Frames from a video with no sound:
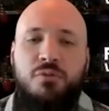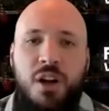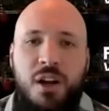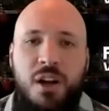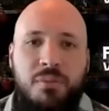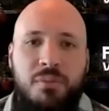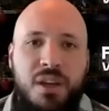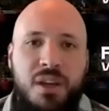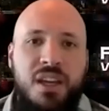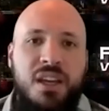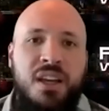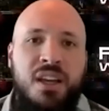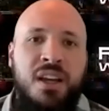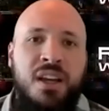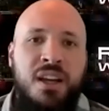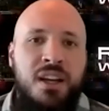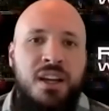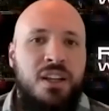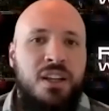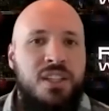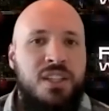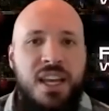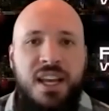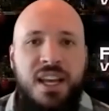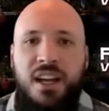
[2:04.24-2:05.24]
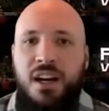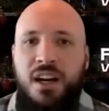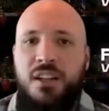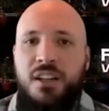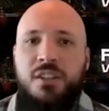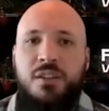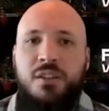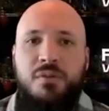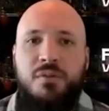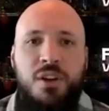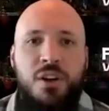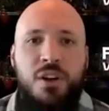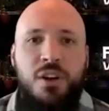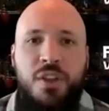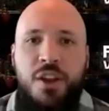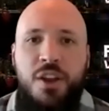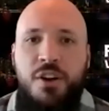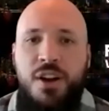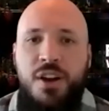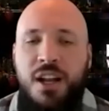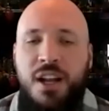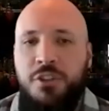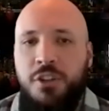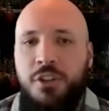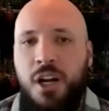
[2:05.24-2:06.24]
rugby, take on some, you know, the
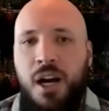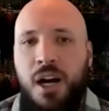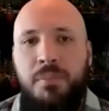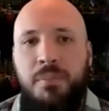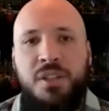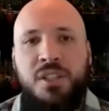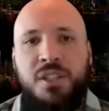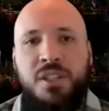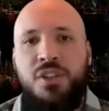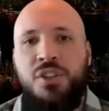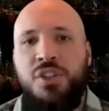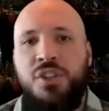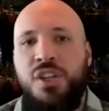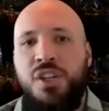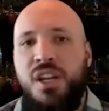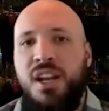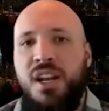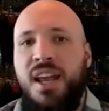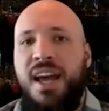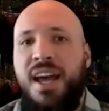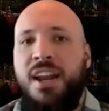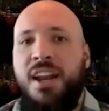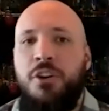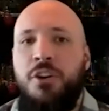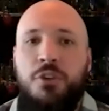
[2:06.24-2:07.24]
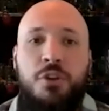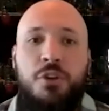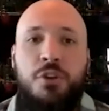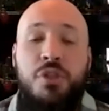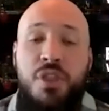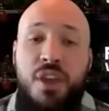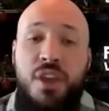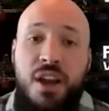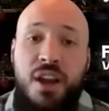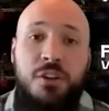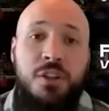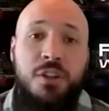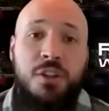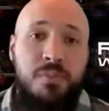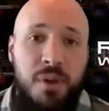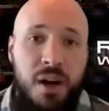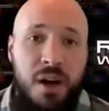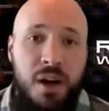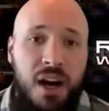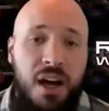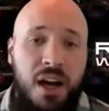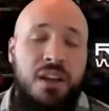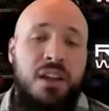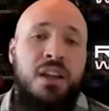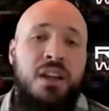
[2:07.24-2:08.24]
international competition and earn their
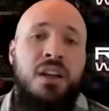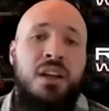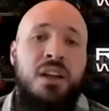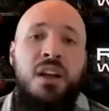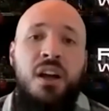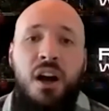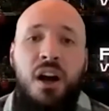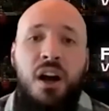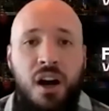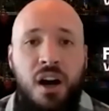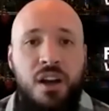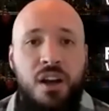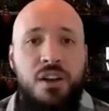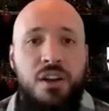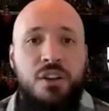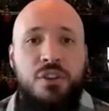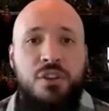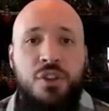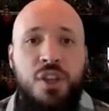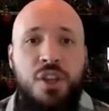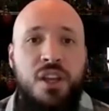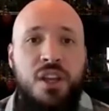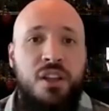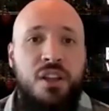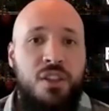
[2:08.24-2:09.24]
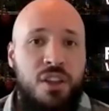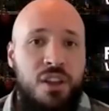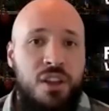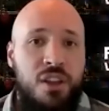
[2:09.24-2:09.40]
spot on the